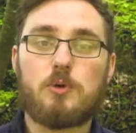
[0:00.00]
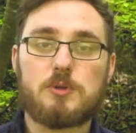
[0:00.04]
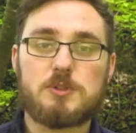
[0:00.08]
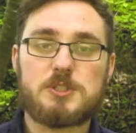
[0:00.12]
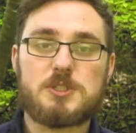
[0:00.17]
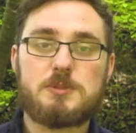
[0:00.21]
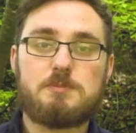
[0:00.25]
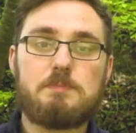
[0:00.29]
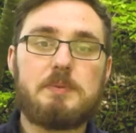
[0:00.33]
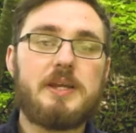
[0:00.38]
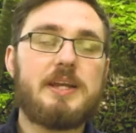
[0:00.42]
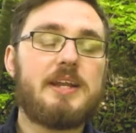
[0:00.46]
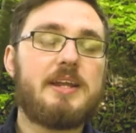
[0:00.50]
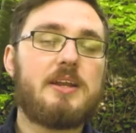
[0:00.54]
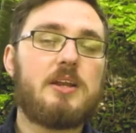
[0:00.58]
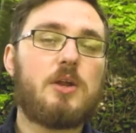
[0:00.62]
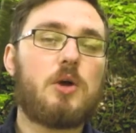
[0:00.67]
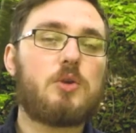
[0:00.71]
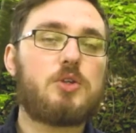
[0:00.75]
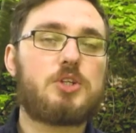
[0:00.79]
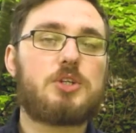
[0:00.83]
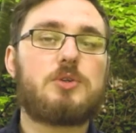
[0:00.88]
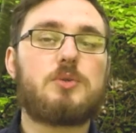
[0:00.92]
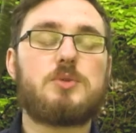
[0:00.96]
or
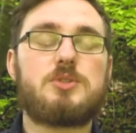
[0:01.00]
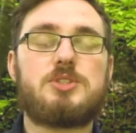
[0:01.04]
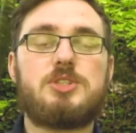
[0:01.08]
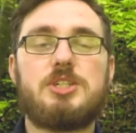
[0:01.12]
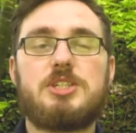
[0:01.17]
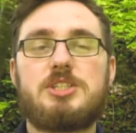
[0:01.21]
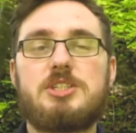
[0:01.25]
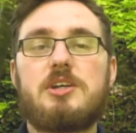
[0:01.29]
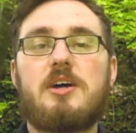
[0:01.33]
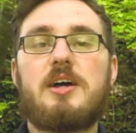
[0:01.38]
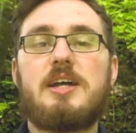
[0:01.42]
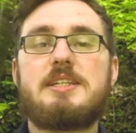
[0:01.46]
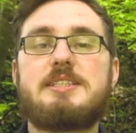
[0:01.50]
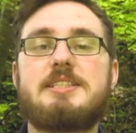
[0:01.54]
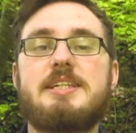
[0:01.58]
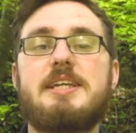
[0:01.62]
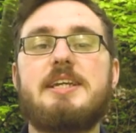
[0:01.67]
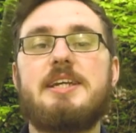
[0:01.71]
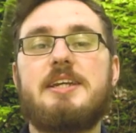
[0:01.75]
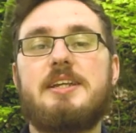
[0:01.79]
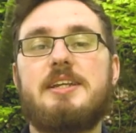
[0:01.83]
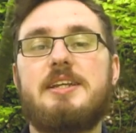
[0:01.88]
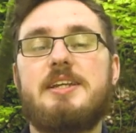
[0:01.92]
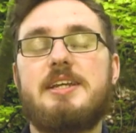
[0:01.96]
speleological
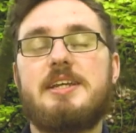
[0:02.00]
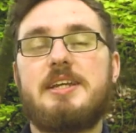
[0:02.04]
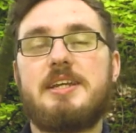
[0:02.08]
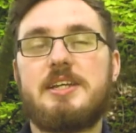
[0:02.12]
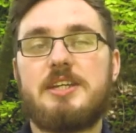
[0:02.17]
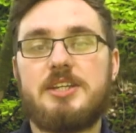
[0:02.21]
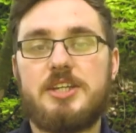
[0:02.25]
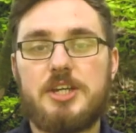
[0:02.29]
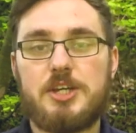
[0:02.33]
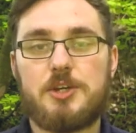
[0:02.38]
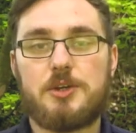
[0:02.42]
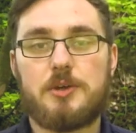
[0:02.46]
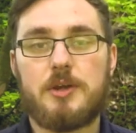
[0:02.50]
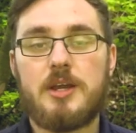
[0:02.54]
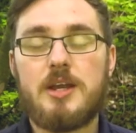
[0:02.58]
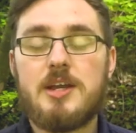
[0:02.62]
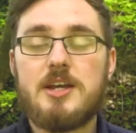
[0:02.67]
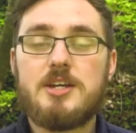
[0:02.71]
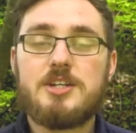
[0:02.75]
society near you,